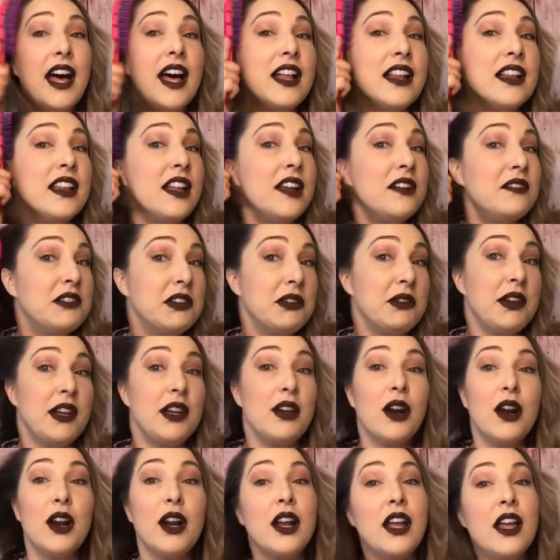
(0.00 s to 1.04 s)
love doing
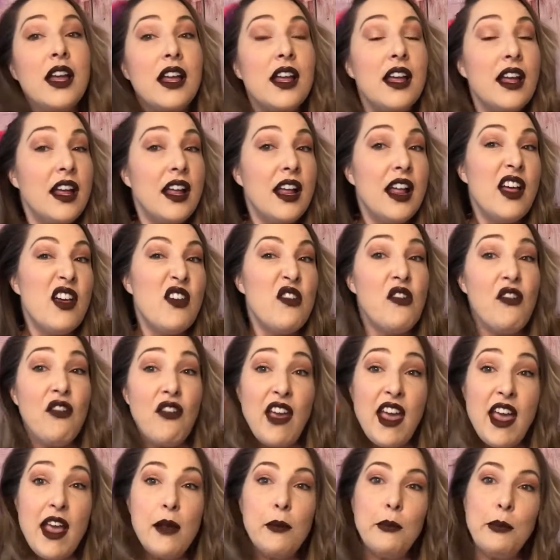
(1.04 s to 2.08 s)
dark
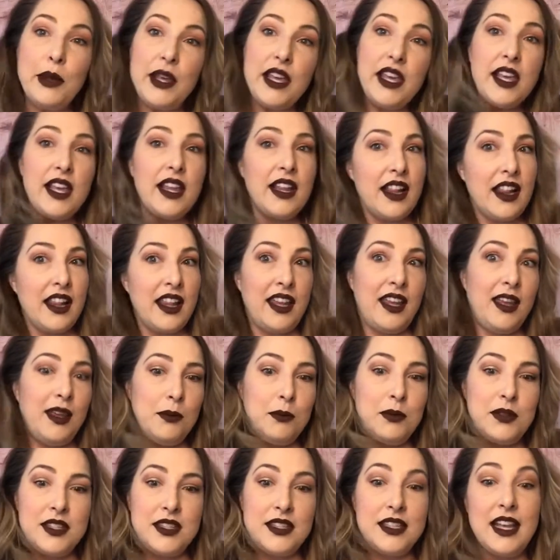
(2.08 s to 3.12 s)
vampy
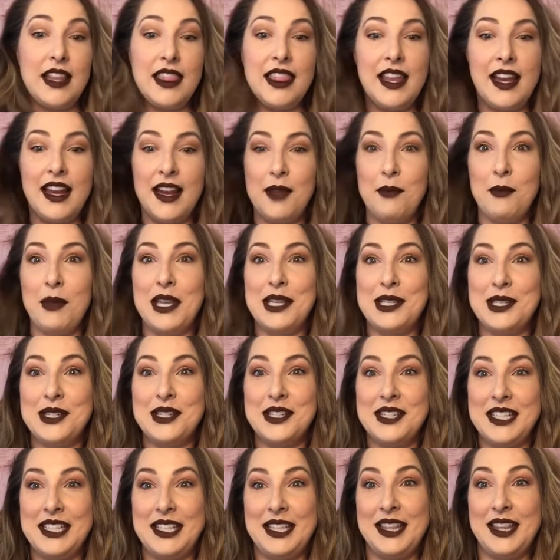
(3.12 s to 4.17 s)
lips, and then it makes your
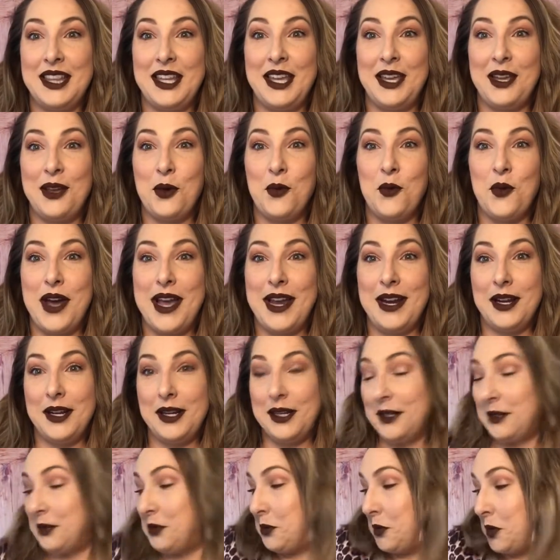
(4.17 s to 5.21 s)
teeth look
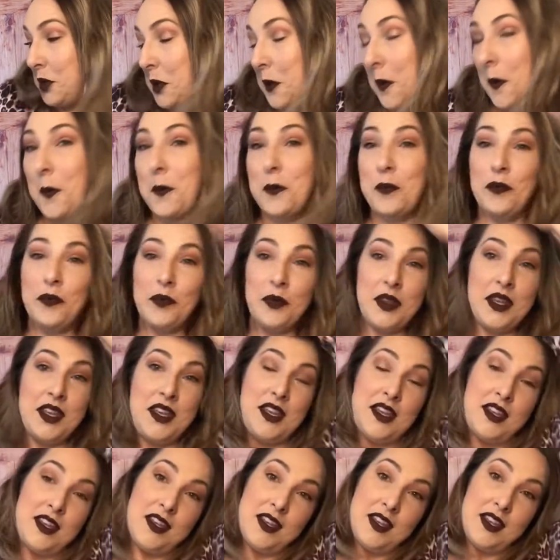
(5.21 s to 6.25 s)
whiter. So
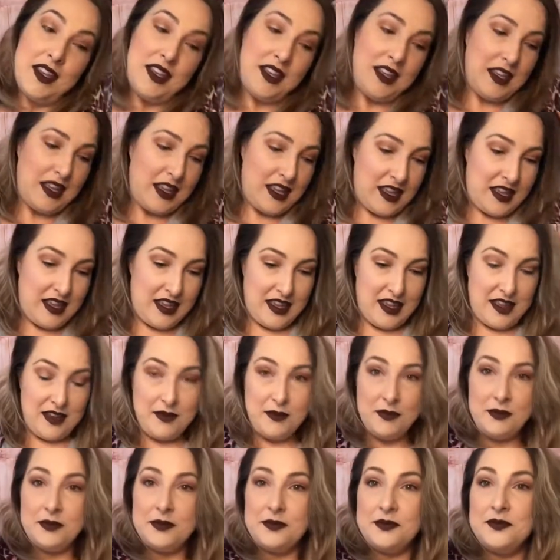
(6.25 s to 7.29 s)

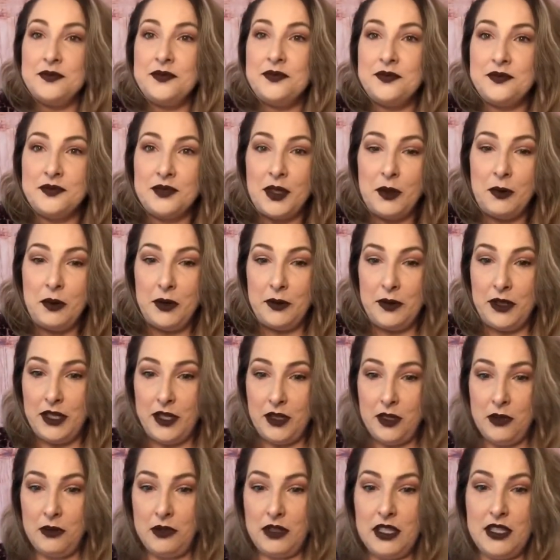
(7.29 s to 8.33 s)
what are we gonna
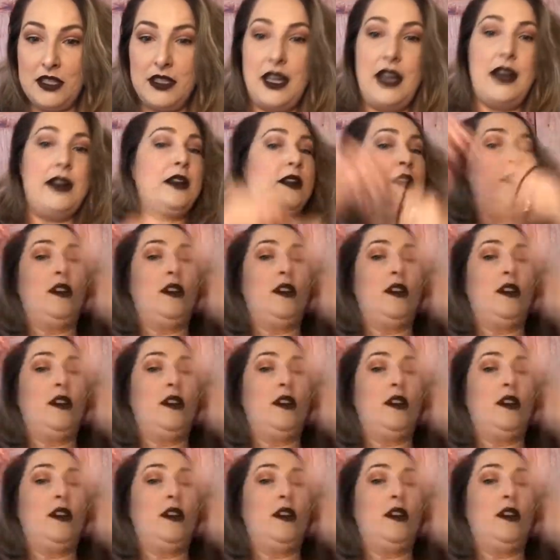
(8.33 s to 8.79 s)
do with this hair?